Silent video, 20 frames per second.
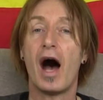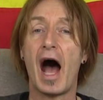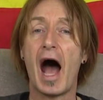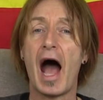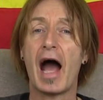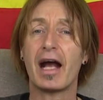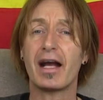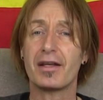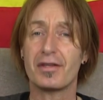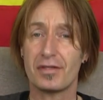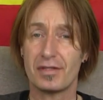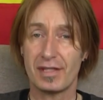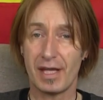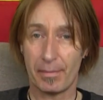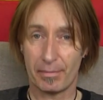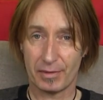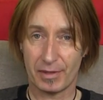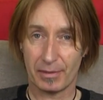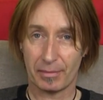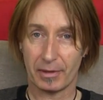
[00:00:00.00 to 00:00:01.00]

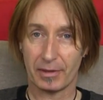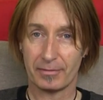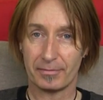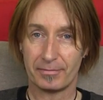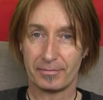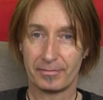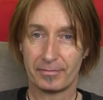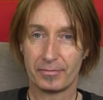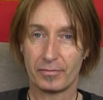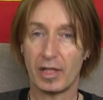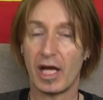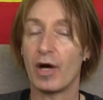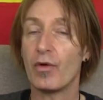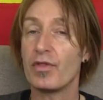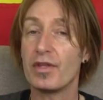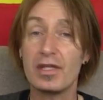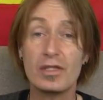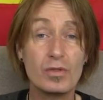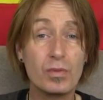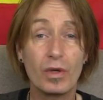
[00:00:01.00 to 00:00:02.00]
Acceptable. Now
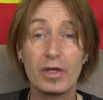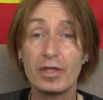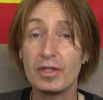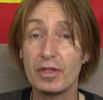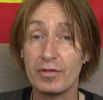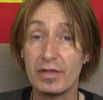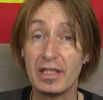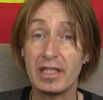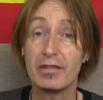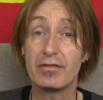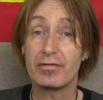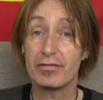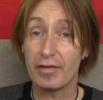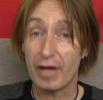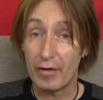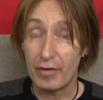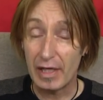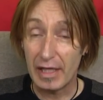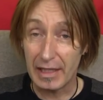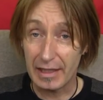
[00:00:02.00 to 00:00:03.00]
this one you need
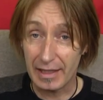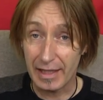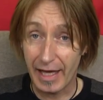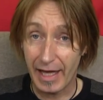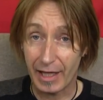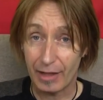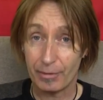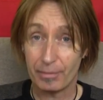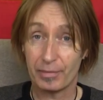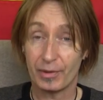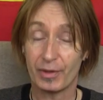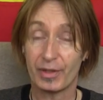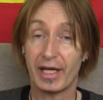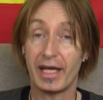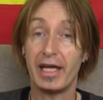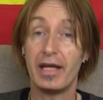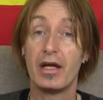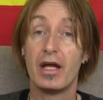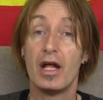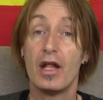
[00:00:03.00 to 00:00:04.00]
very little help,
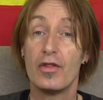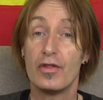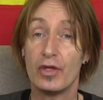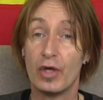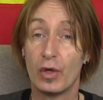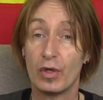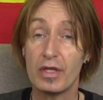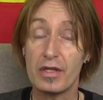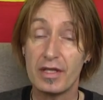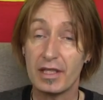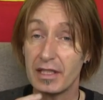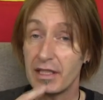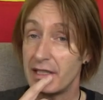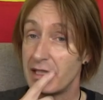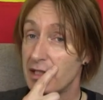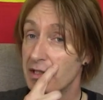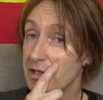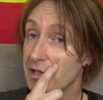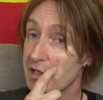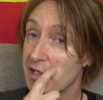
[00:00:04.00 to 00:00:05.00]
okay? The only thing you
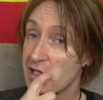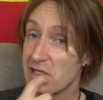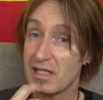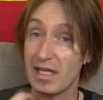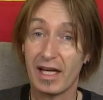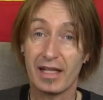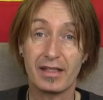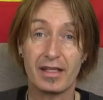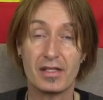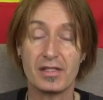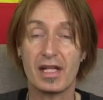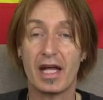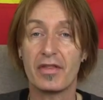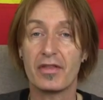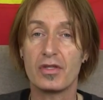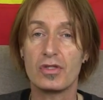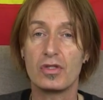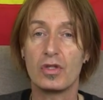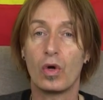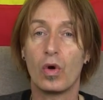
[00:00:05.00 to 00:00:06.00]
need to understand is that
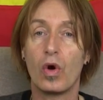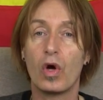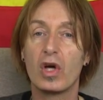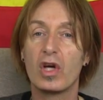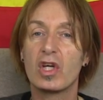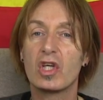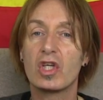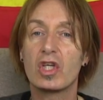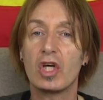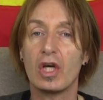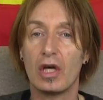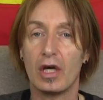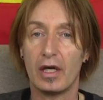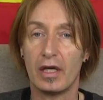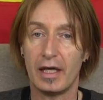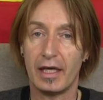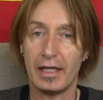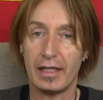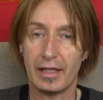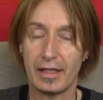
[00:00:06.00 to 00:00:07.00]
there's no k
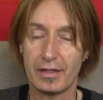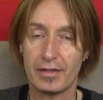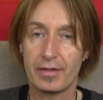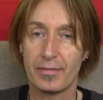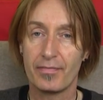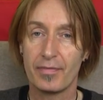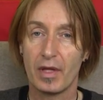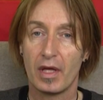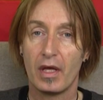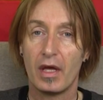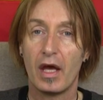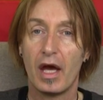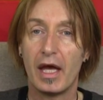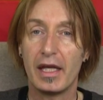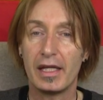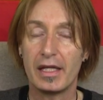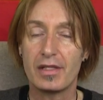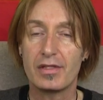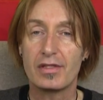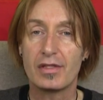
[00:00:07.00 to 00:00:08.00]
in it.
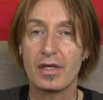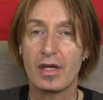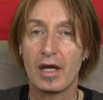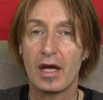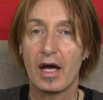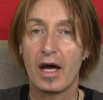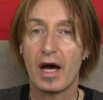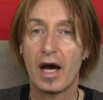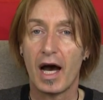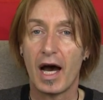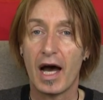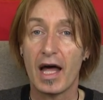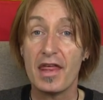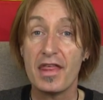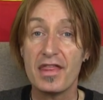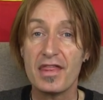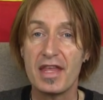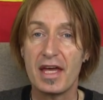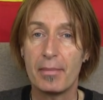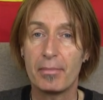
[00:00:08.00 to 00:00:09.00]
And it's
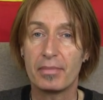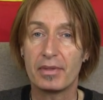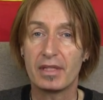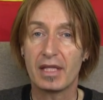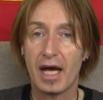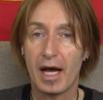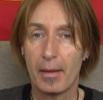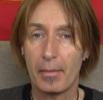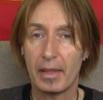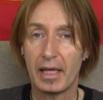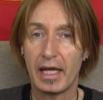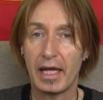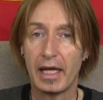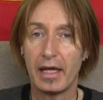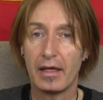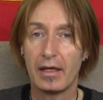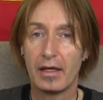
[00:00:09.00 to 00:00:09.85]
aceptable.